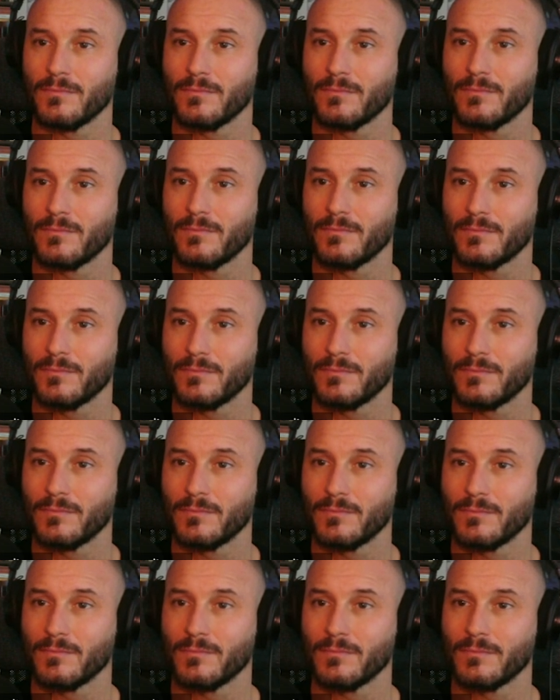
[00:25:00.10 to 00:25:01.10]

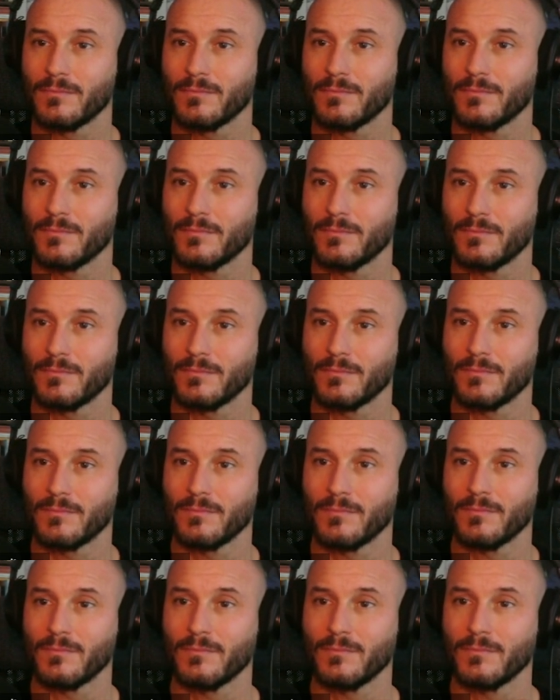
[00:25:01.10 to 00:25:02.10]

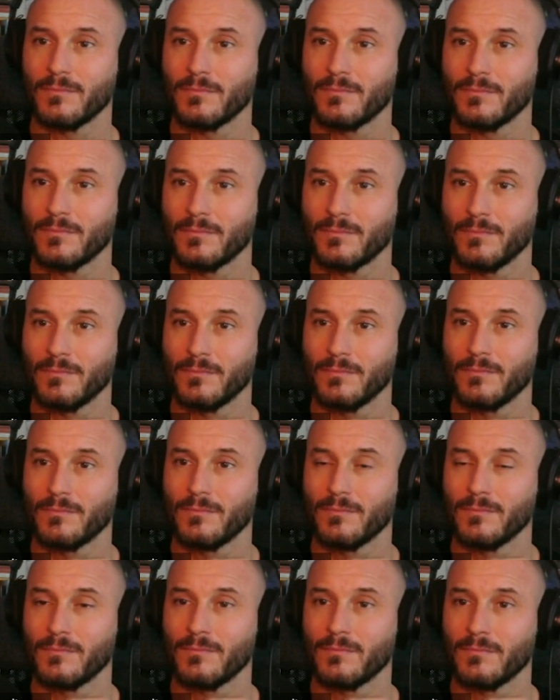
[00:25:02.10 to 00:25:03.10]

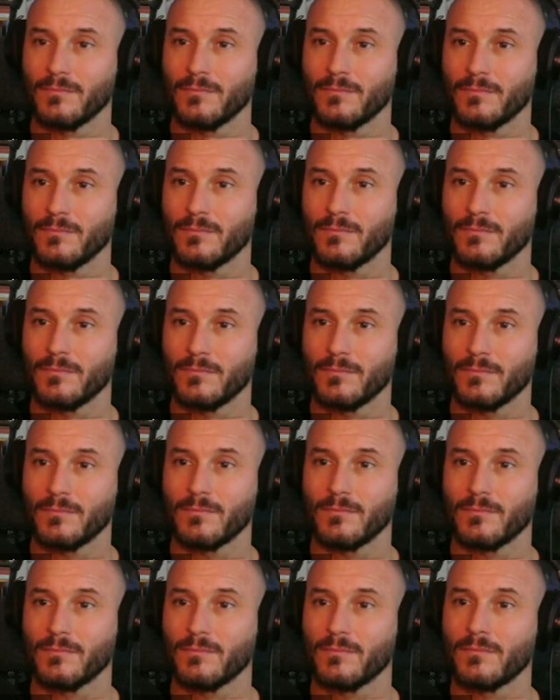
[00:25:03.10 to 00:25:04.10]

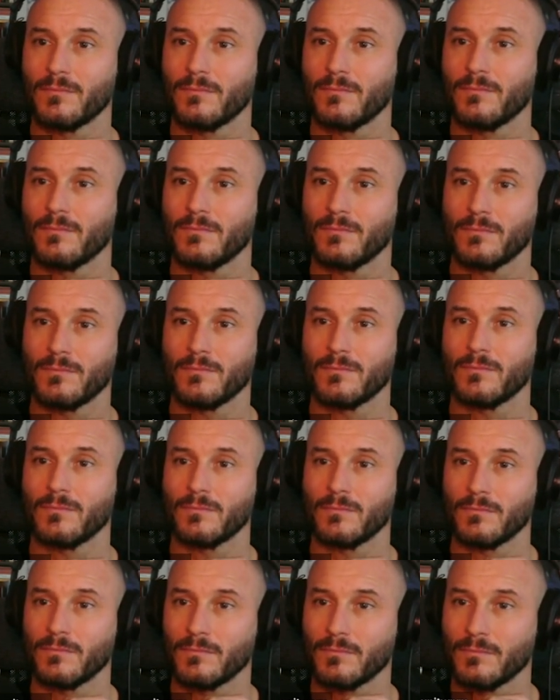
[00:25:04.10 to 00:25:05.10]

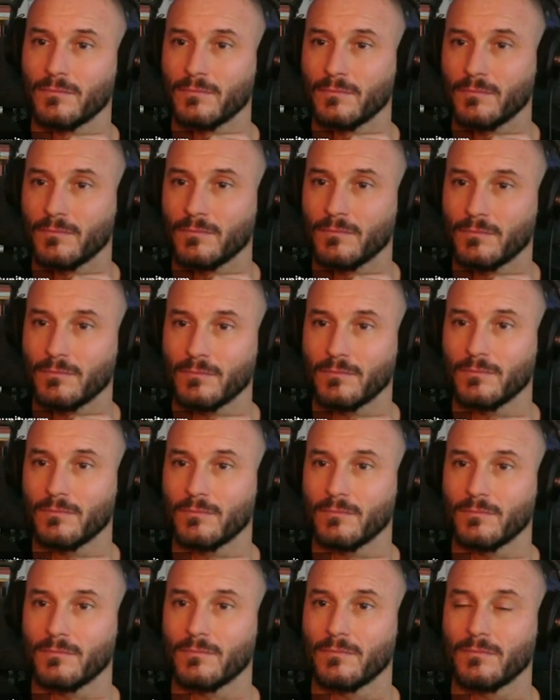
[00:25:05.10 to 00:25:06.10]

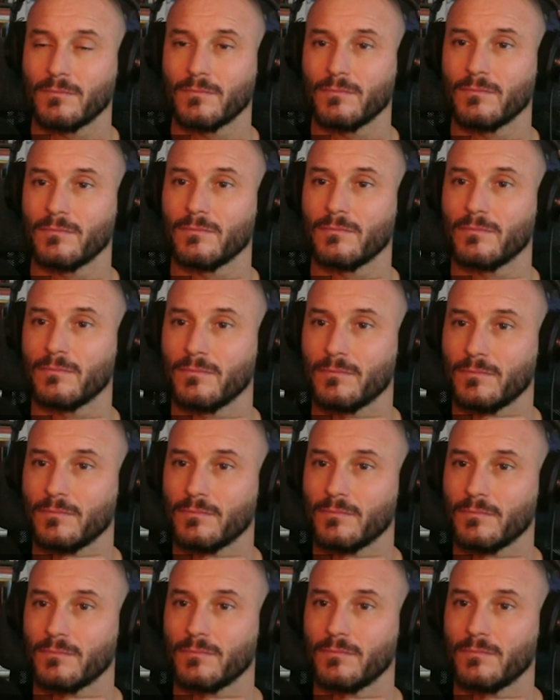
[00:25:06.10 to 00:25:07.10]

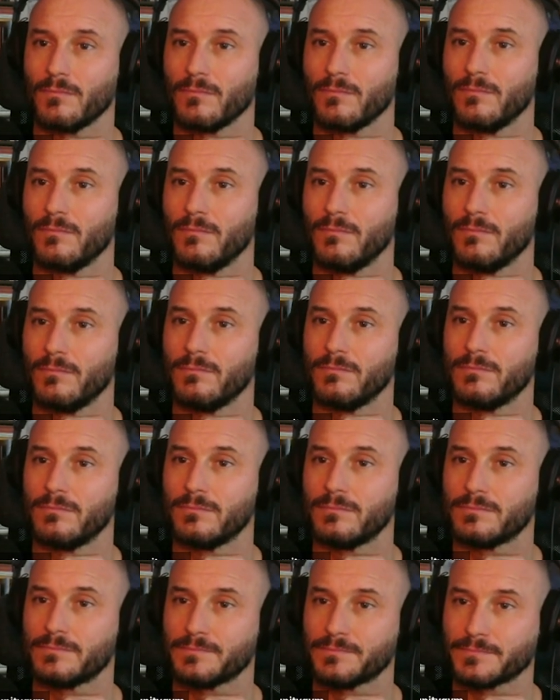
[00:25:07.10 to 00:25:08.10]
[no speech]